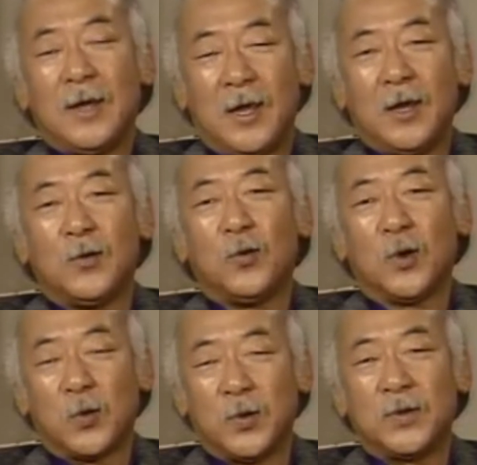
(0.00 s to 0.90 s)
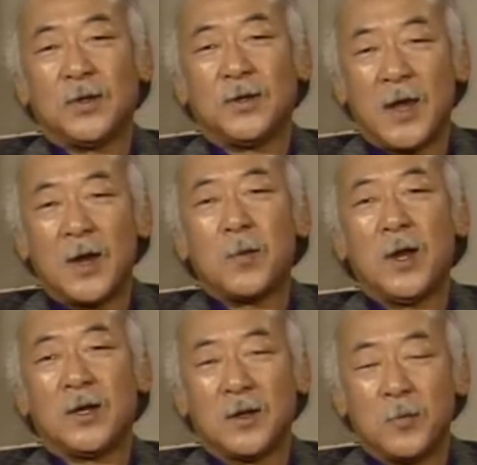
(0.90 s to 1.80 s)
and to work with a
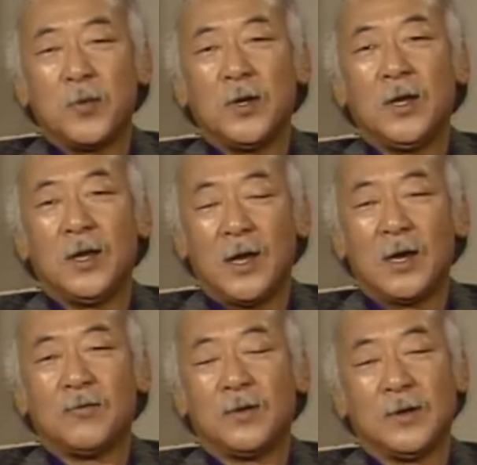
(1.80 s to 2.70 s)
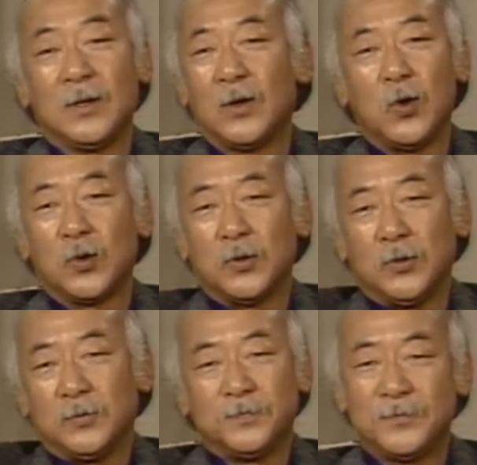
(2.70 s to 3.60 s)
dynamite company out of a little
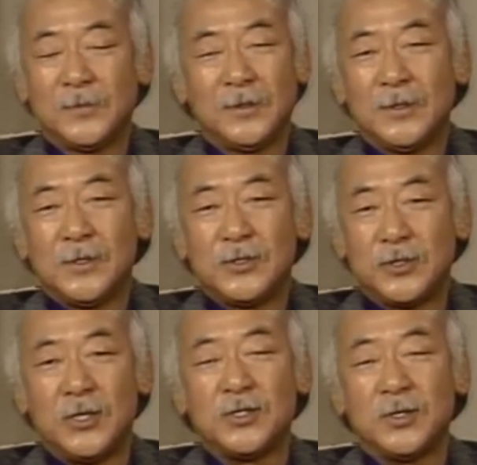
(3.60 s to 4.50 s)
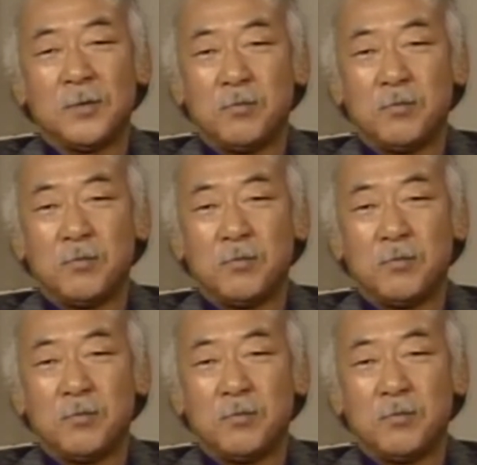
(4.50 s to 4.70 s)
local station in